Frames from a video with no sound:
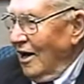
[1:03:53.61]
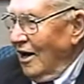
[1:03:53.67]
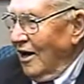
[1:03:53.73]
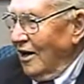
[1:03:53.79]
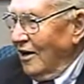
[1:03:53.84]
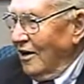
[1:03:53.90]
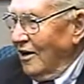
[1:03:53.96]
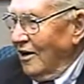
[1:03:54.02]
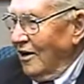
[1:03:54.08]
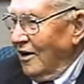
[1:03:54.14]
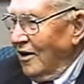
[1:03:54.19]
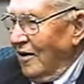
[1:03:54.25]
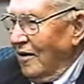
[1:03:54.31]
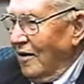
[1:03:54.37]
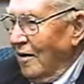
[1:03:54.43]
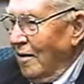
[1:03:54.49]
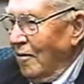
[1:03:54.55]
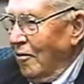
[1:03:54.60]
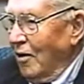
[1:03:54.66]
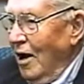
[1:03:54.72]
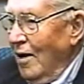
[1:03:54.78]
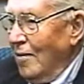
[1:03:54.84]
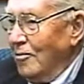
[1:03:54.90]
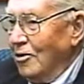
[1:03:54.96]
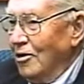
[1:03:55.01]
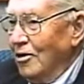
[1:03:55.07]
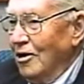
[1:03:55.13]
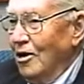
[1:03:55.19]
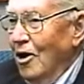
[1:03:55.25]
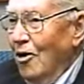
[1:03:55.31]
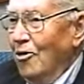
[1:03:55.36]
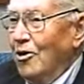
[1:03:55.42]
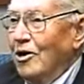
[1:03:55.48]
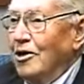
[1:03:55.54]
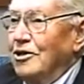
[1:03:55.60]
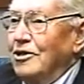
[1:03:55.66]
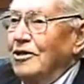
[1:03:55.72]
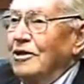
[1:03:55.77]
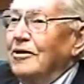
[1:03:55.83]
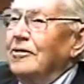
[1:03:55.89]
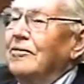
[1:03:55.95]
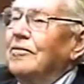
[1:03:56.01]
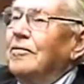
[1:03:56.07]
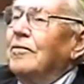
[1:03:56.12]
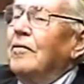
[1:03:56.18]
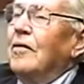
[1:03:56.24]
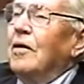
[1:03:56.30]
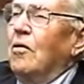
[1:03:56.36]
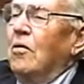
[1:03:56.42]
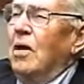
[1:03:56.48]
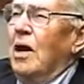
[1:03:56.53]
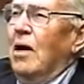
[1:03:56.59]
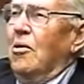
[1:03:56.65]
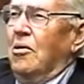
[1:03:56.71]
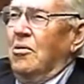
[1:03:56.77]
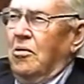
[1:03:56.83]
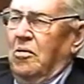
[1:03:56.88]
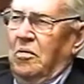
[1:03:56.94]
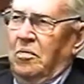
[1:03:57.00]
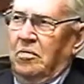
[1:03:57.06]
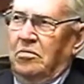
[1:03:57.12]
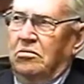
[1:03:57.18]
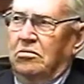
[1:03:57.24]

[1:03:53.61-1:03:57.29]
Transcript: And we happened to notice that, well, our